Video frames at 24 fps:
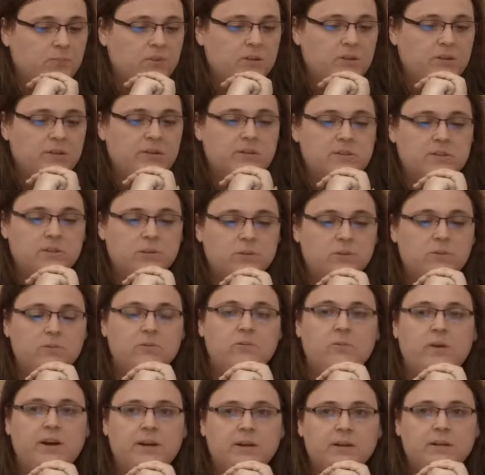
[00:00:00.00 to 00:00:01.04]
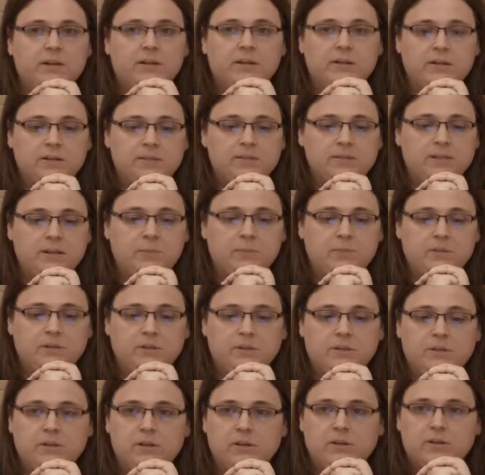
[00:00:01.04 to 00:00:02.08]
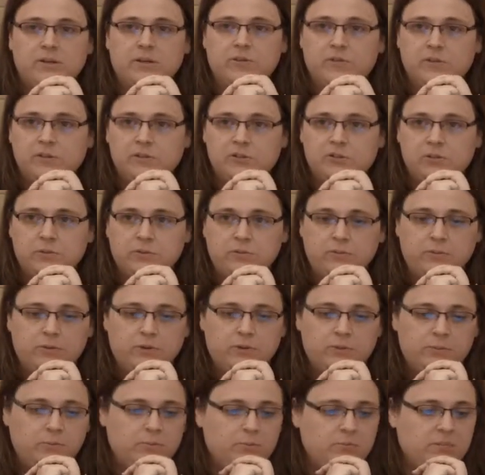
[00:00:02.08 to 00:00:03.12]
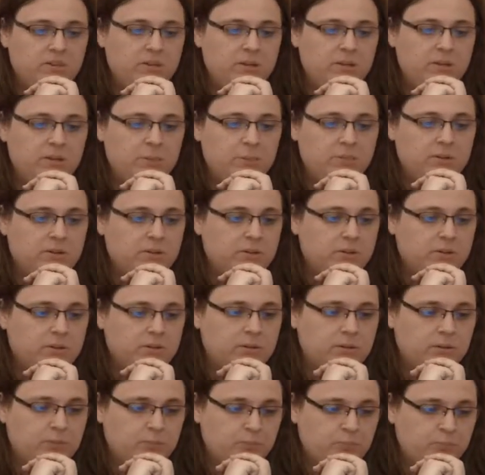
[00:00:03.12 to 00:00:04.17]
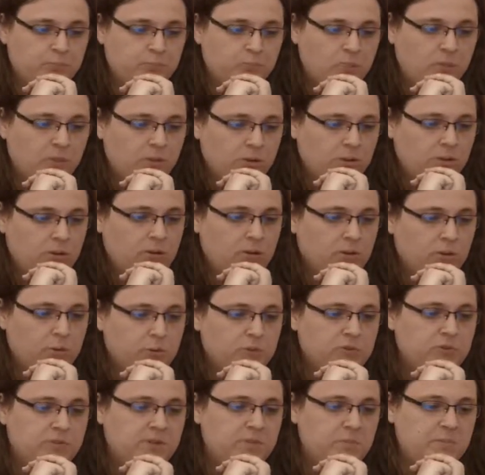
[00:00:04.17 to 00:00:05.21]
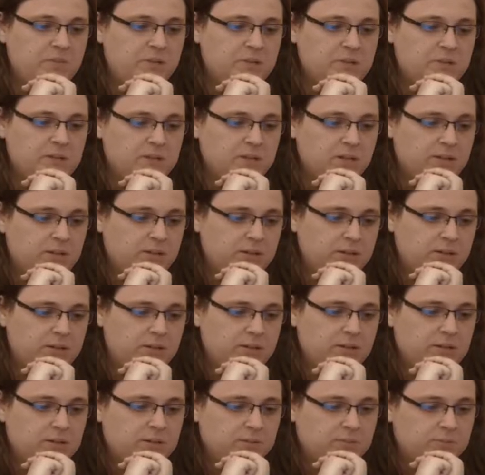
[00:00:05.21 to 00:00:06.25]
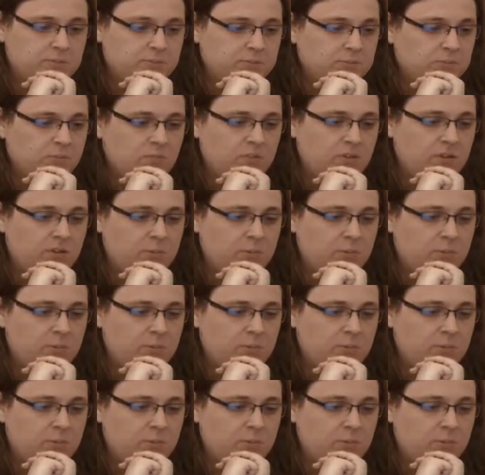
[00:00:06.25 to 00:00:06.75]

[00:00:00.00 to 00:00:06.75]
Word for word: There's no widely accepted uh, definition for indie, but it usually means that uh, they